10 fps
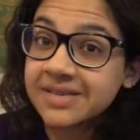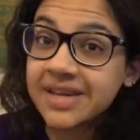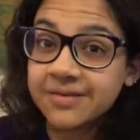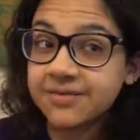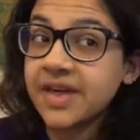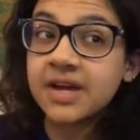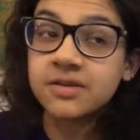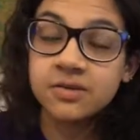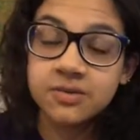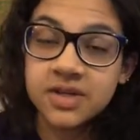if that.
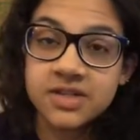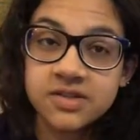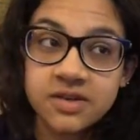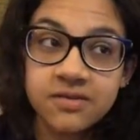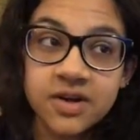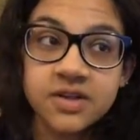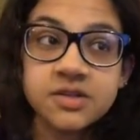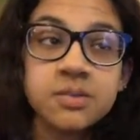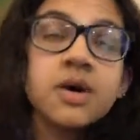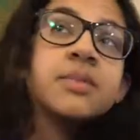It's a very
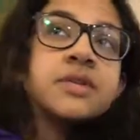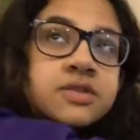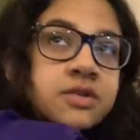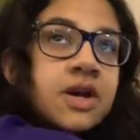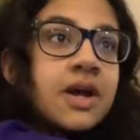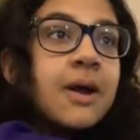small muscle.